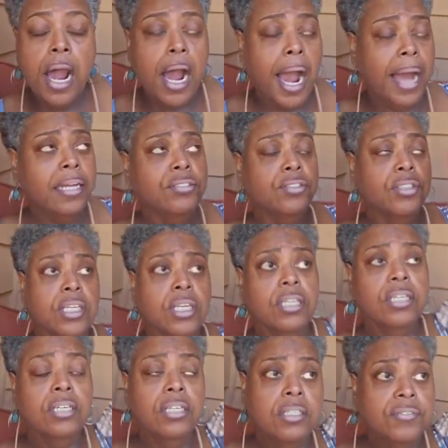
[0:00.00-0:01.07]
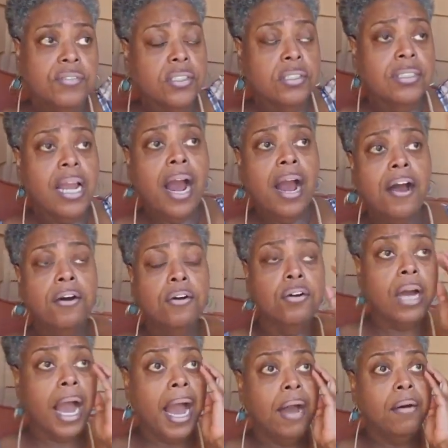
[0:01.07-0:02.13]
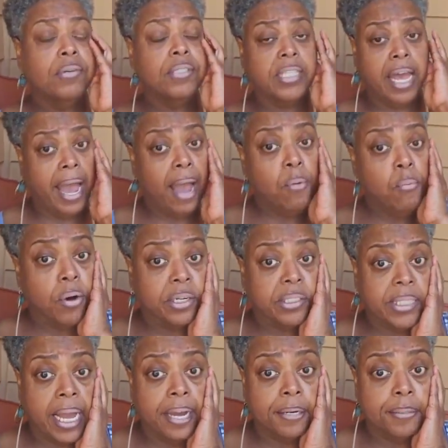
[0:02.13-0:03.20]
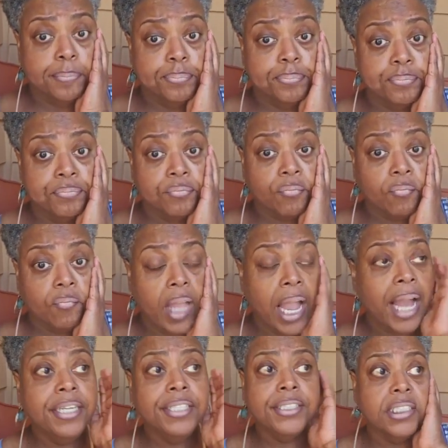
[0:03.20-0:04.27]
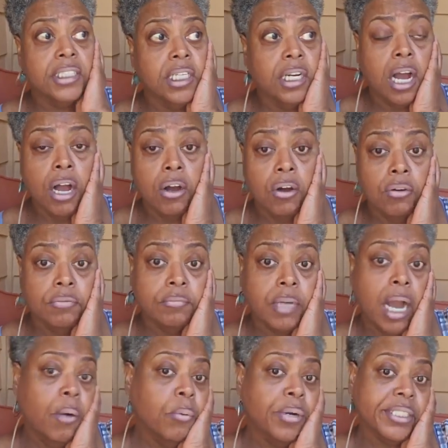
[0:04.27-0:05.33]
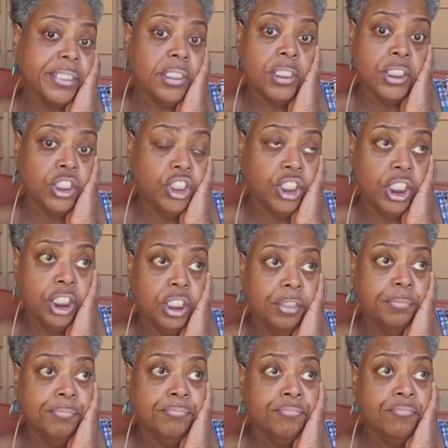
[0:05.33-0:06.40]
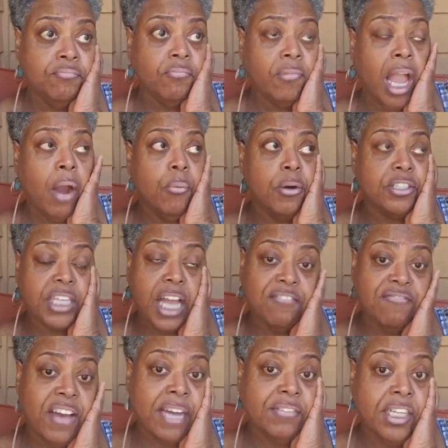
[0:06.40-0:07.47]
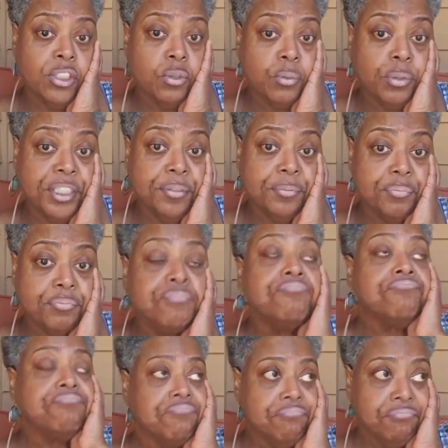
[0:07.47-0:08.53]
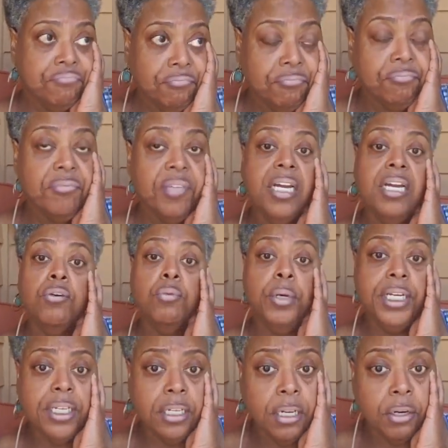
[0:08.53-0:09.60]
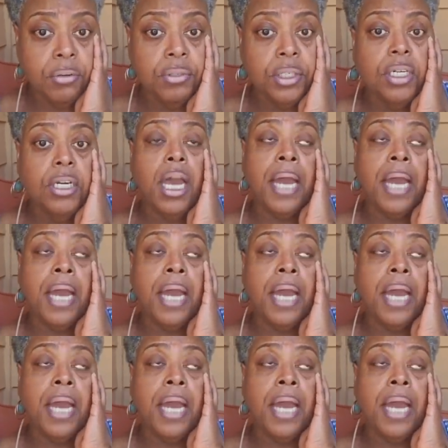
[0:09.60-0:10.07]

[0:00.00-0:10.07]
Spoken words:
I used to love y'all. I worked out. I didn't sit at home. I went to the gym. I worked out 5 days a week. And we to know.